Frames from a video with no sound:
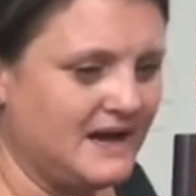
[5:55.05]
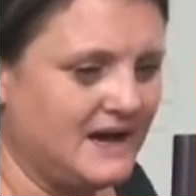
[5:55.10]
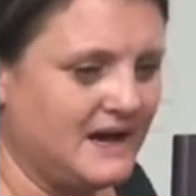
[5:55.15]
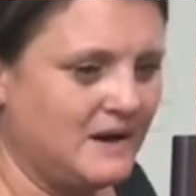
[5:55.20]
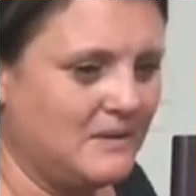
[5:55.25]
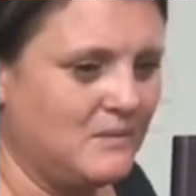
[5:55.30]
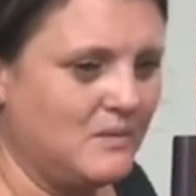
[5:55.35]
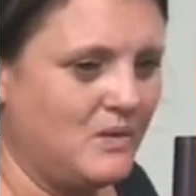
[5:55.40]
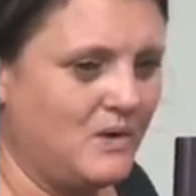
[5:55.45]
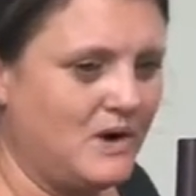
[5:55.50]

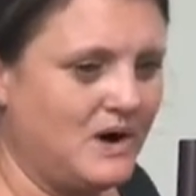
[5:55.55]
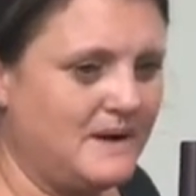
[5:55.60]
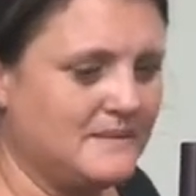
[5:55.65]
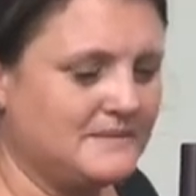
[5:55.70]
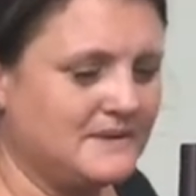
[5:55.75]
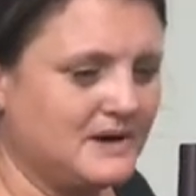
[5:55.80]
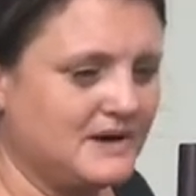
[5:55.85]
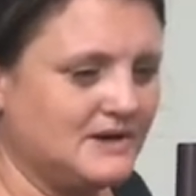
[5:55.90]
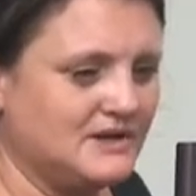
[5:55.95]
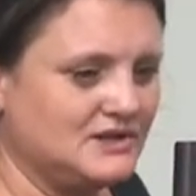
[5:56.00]
And what I'm
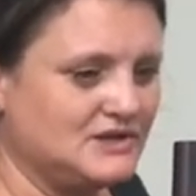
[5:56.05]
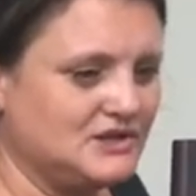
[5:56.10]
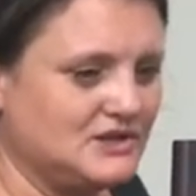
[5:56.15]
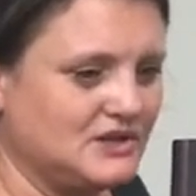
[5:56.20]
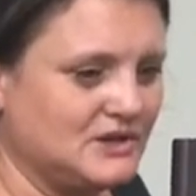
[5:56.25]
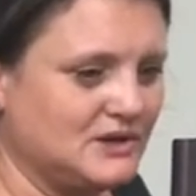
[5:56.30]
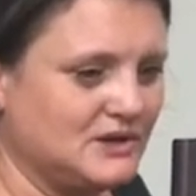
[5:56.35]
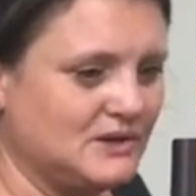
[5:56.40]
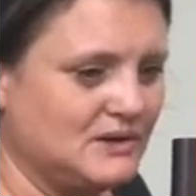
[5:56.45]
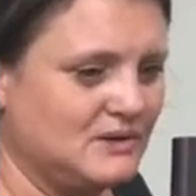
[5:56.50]
going to
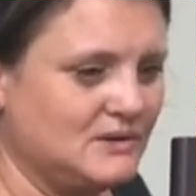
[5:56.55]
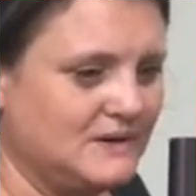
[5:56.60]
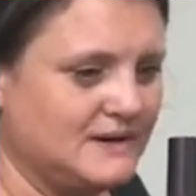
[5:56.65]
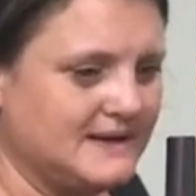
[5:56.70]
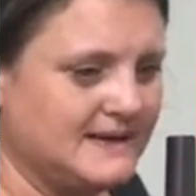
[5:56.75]
do